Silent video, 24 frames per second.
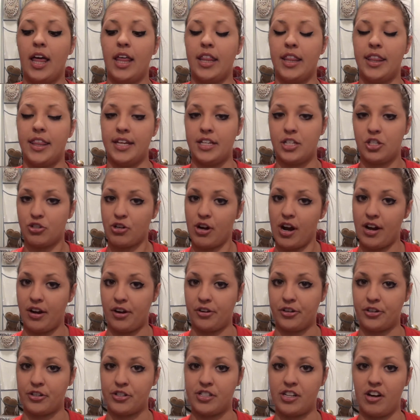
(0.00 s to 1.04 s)
then try it
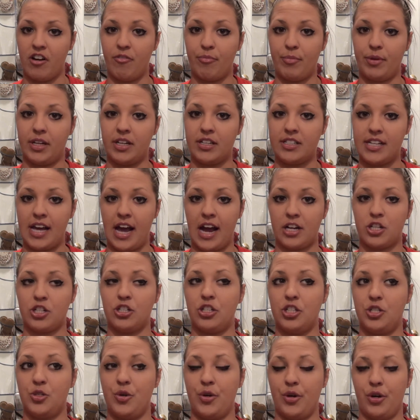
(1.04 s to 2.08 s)
on yourself, because
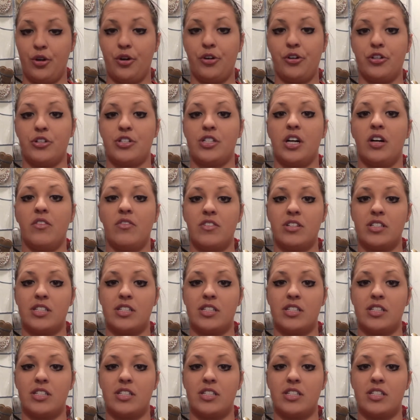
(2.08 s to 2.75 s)
actually doing it on yourself